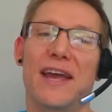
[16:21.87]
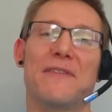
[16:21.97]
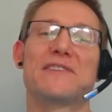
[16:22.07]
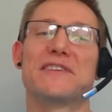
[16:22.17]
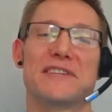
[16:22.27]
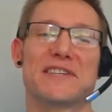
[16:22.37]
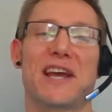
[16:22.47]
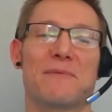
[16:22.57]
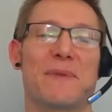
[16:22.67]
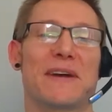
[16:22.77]
again, this, is, this is
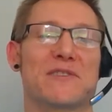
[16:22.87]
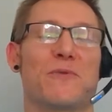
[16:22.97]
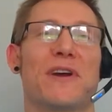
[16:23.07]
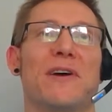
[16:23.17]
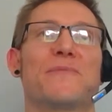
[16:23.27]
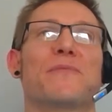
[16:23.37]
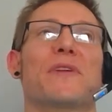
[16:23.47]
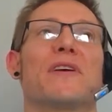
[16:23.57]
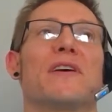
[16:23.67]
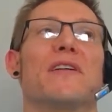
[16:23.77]
comes back to where
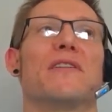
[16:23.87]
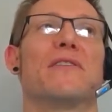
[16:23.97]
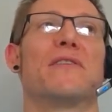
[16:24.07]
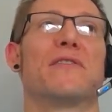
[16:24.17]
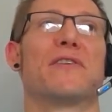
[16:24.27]
the,